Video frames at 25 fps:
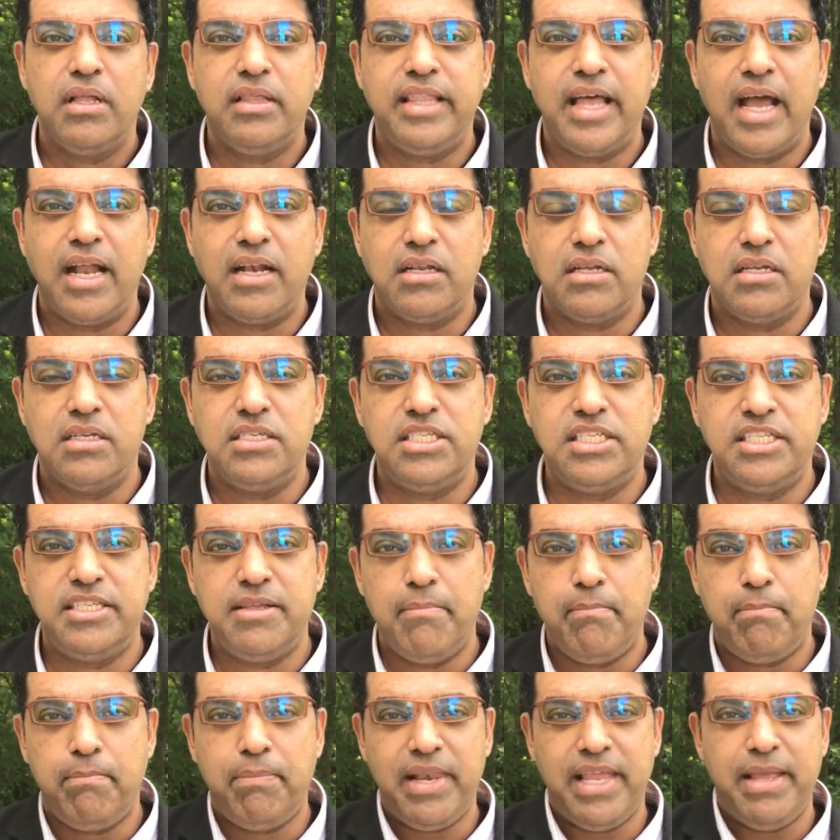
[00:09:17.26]
that
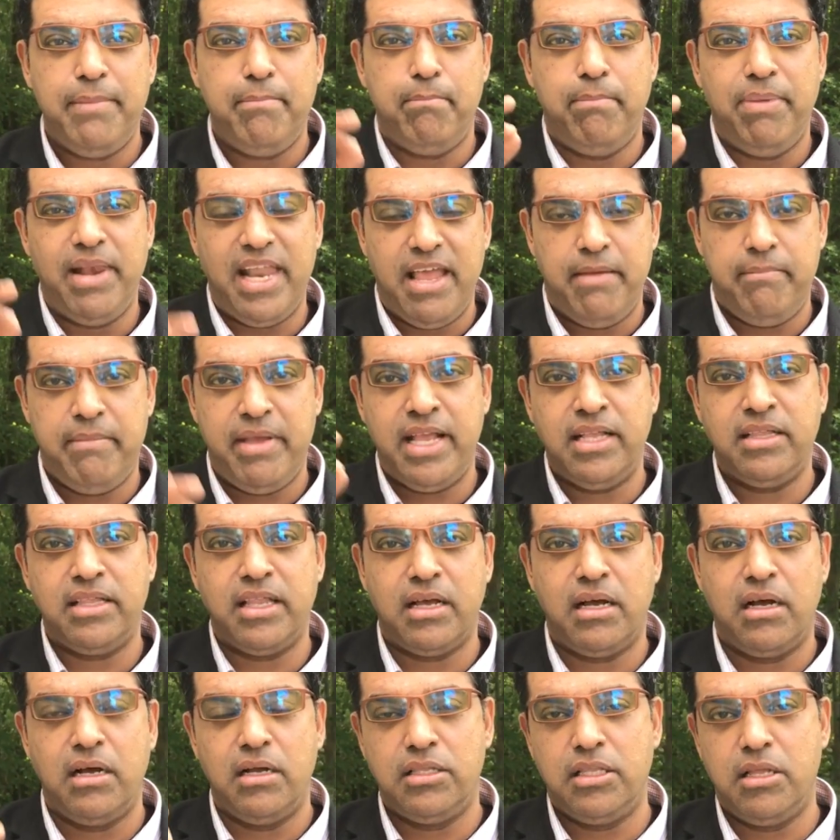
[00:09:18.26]
simply blaming
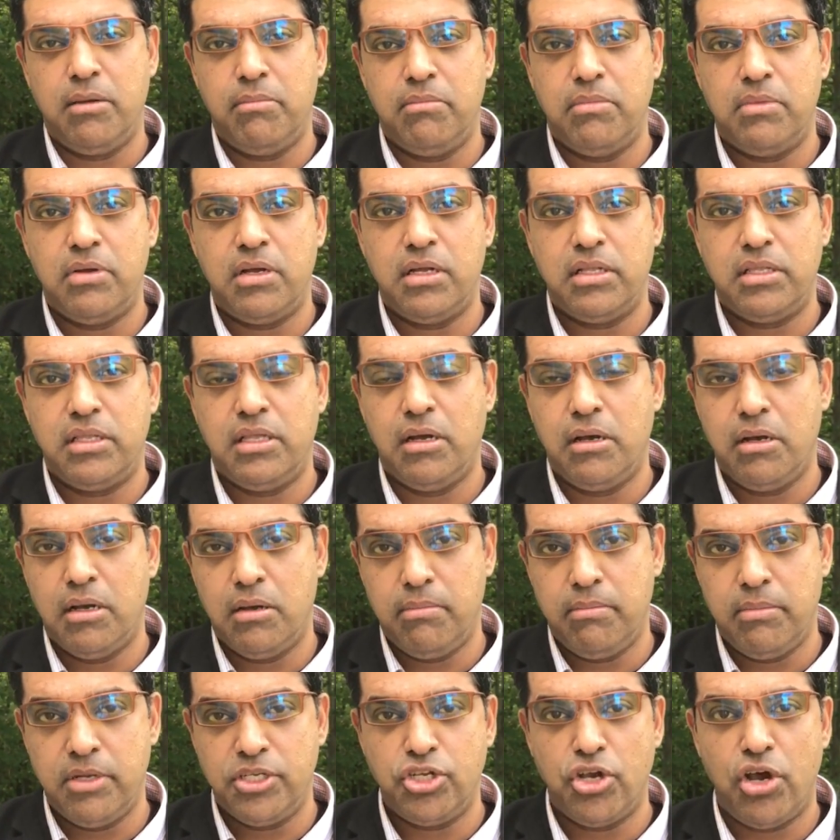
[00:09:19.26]
the, the,
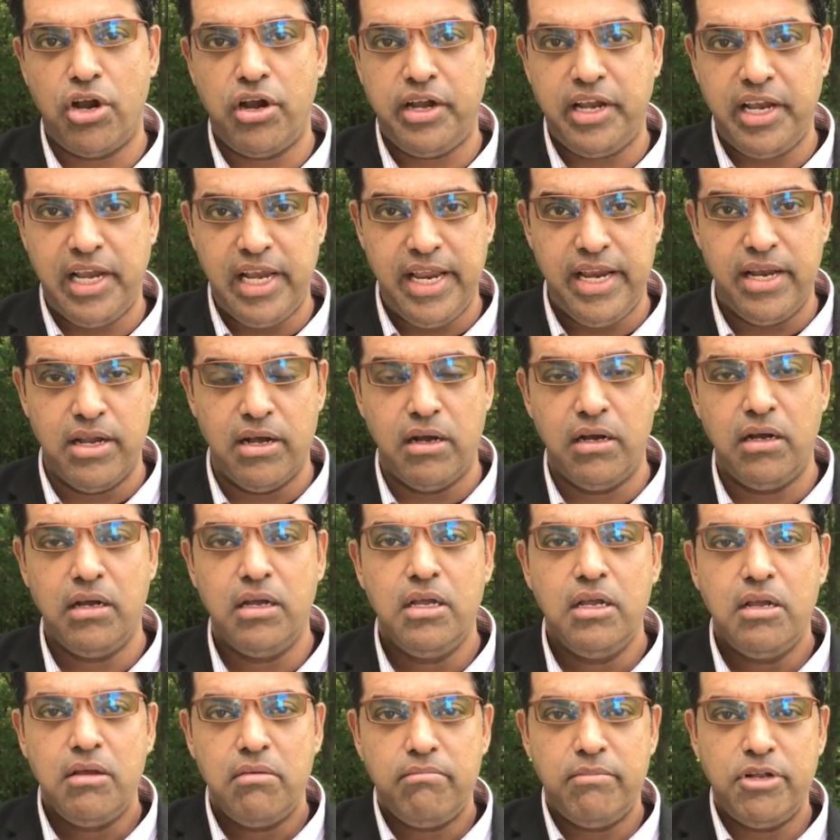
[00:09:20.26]
the majority leader,
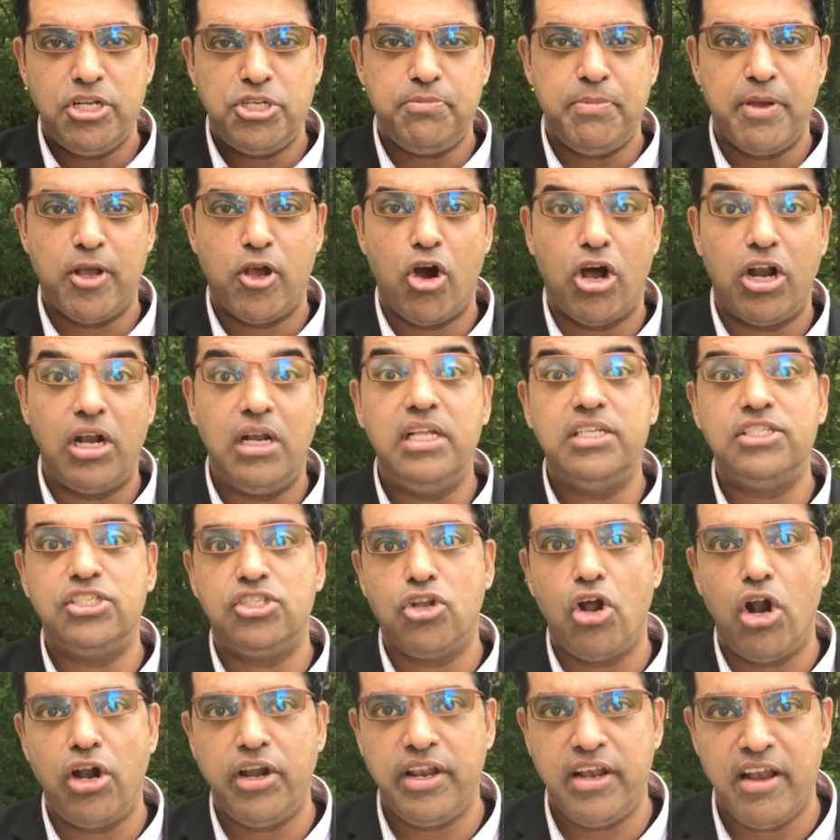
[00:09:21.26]
Mitch McConnell, is
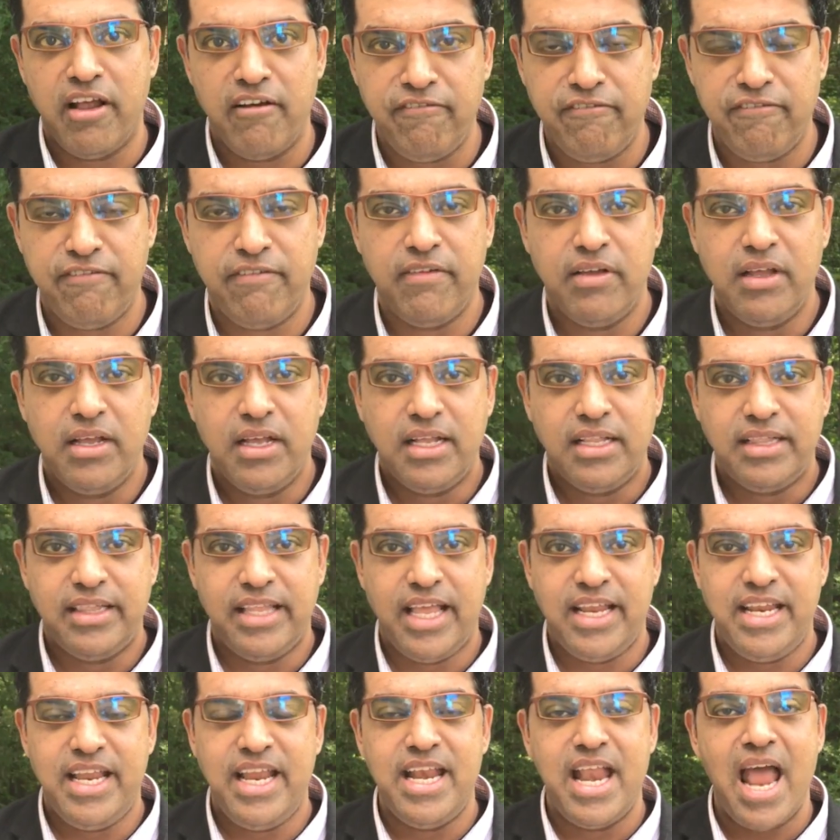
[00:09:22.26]
not enough.
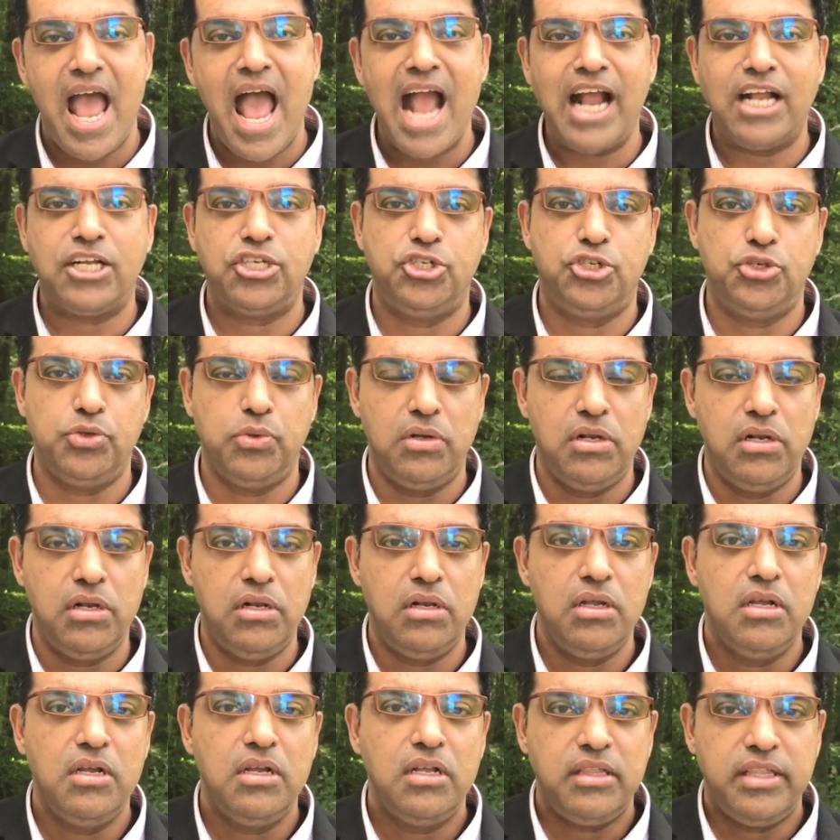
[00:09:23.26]
They need
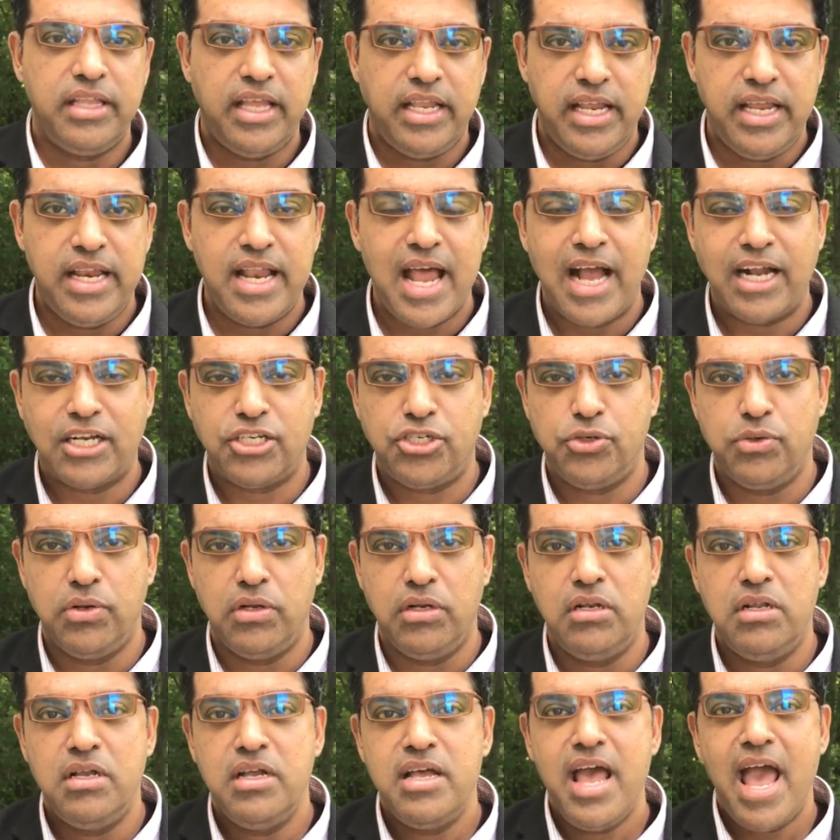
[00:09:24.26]
actual, they need
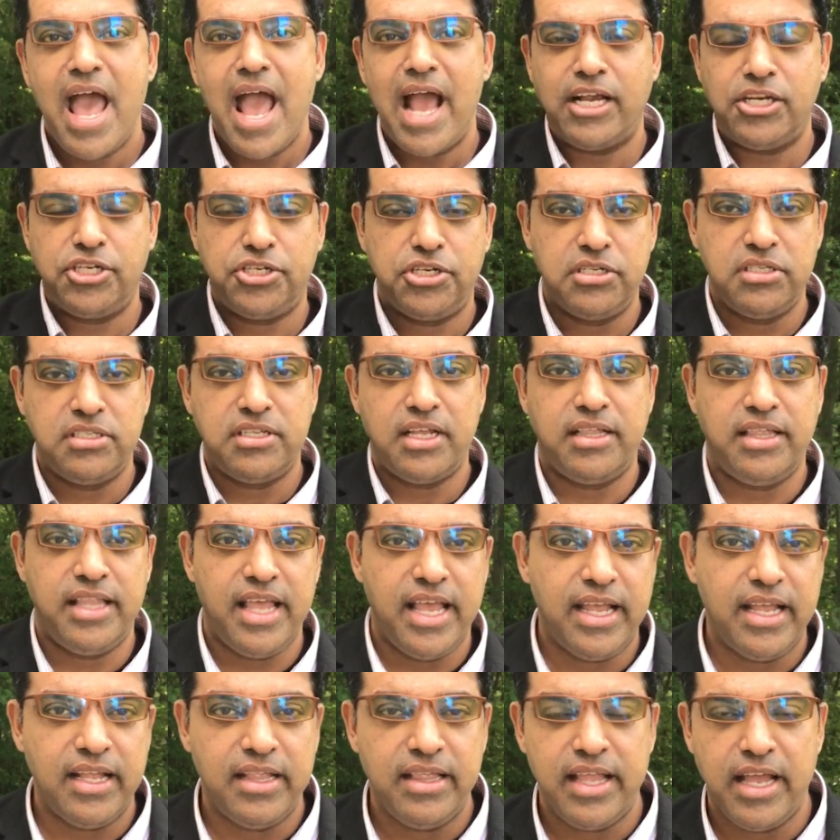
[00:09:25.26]
actual actions that
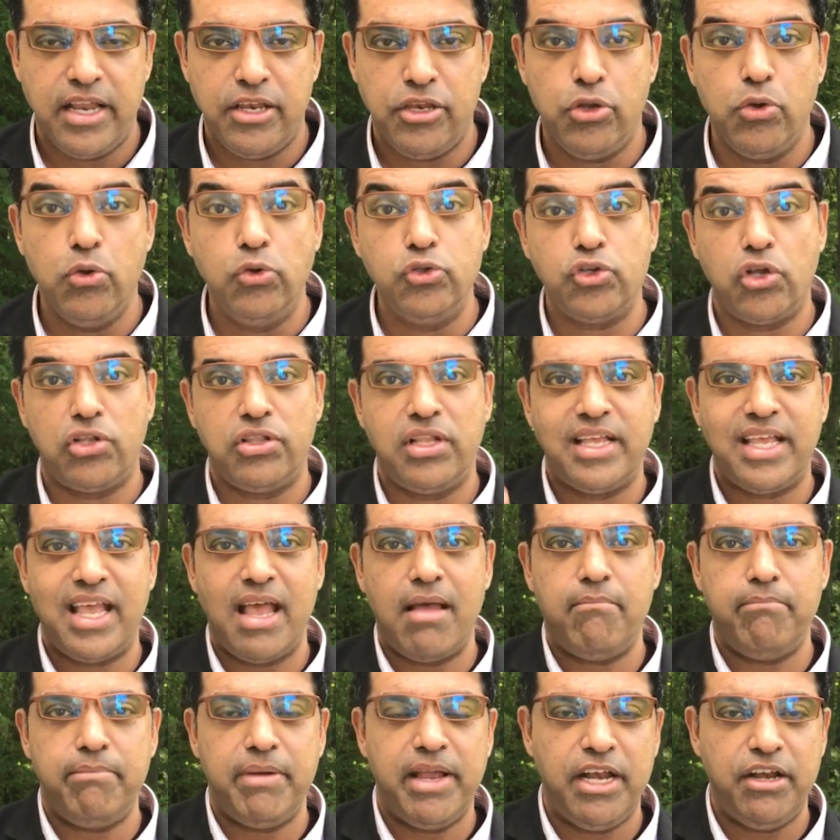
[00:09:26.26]
they can then use on the
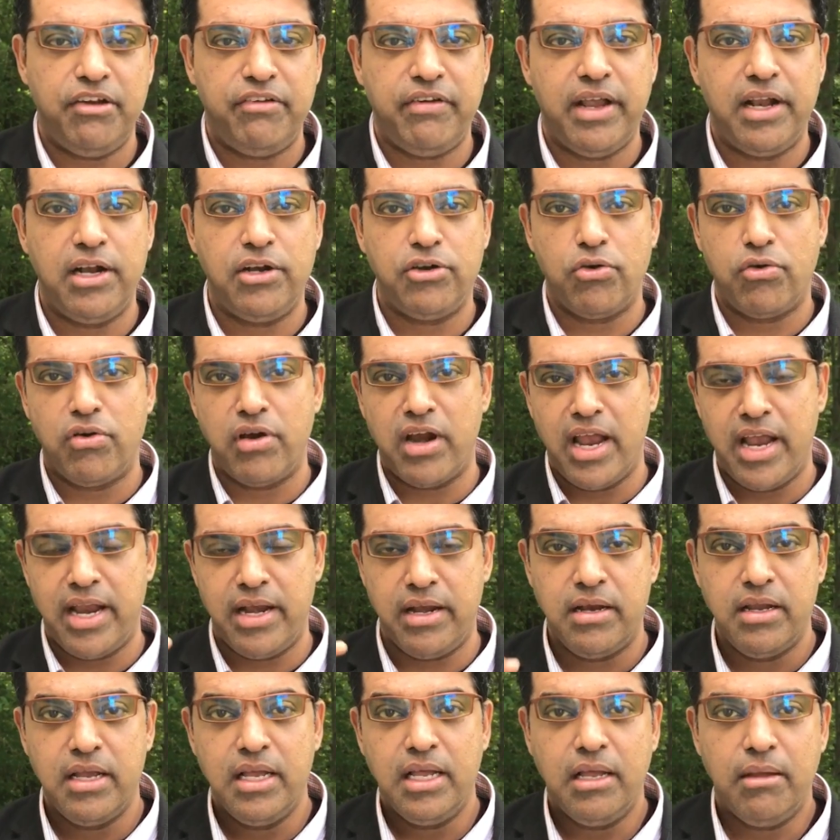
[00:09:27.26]
campaign trail to try
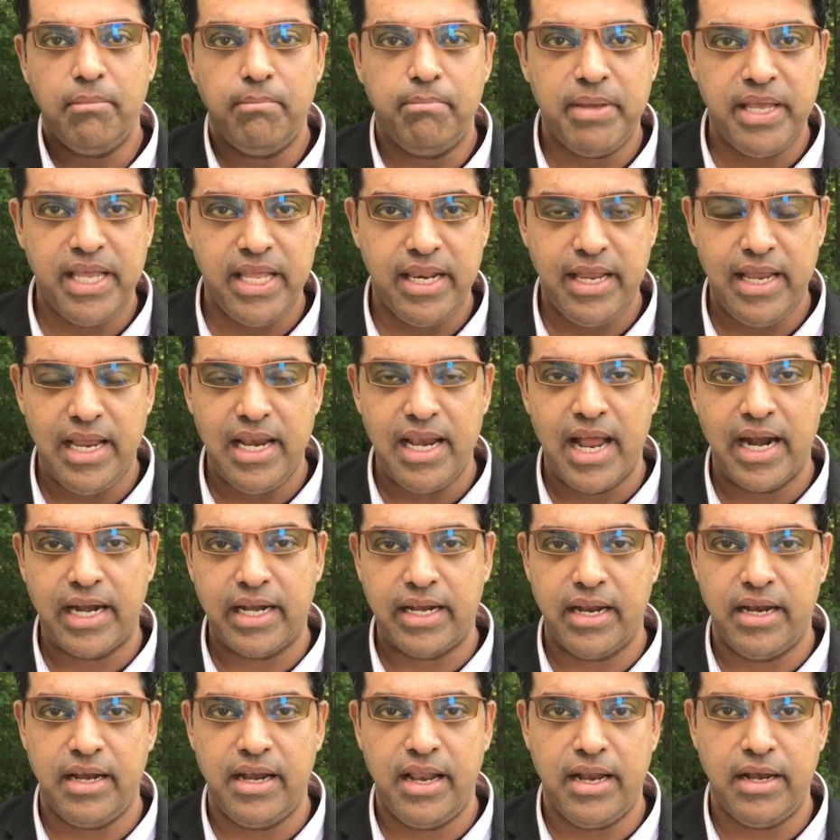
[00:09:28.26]
and be
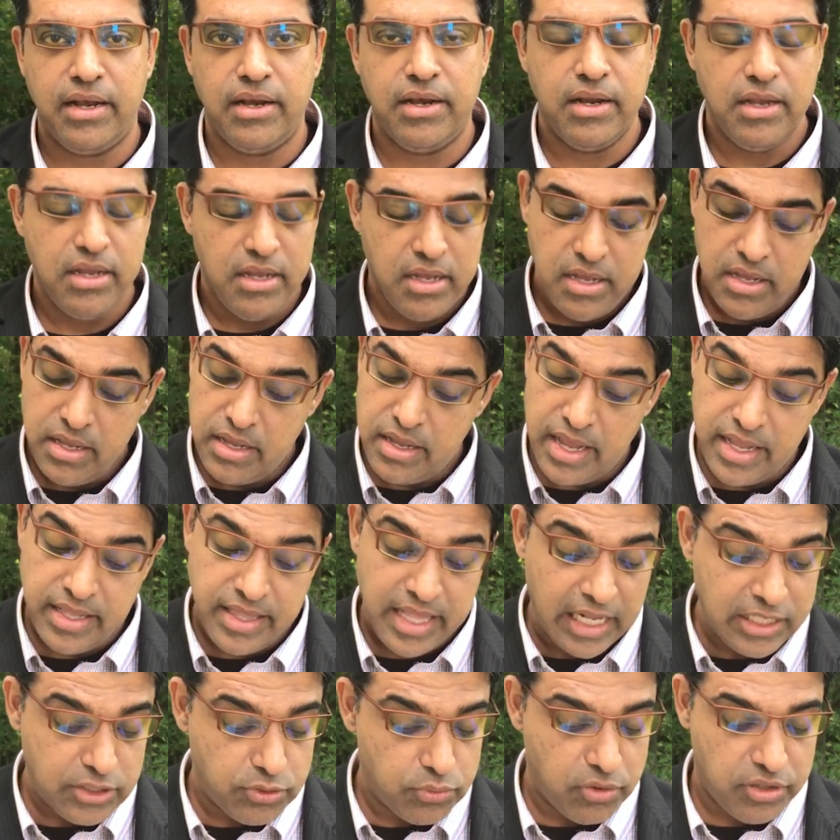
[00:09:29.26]
re-elected. And,
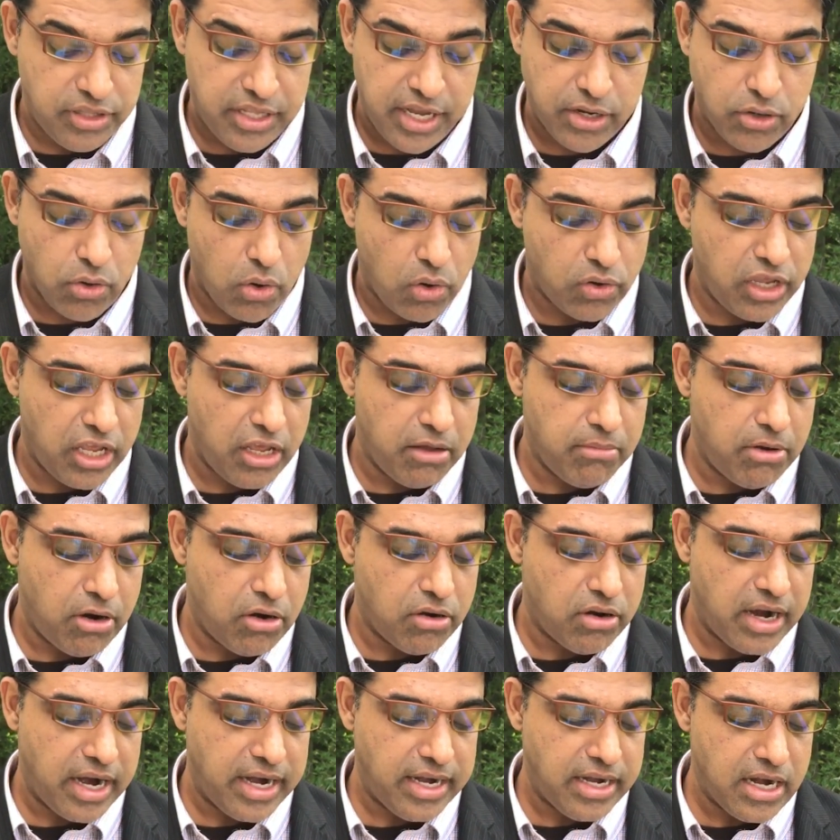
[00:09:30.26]
and that's what they're talking
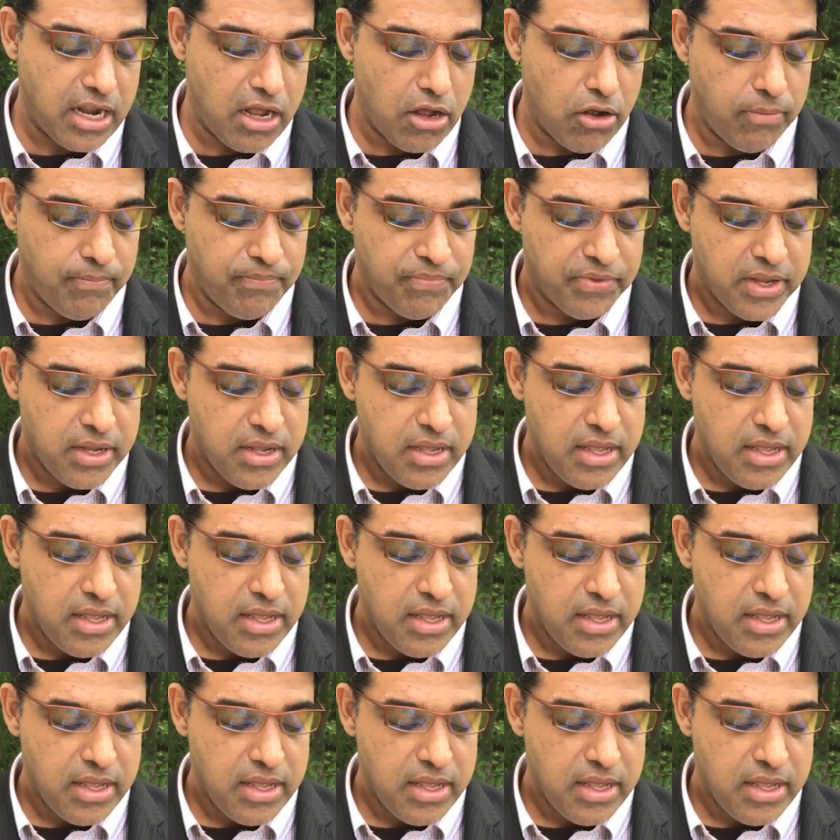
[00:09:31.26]
about right now.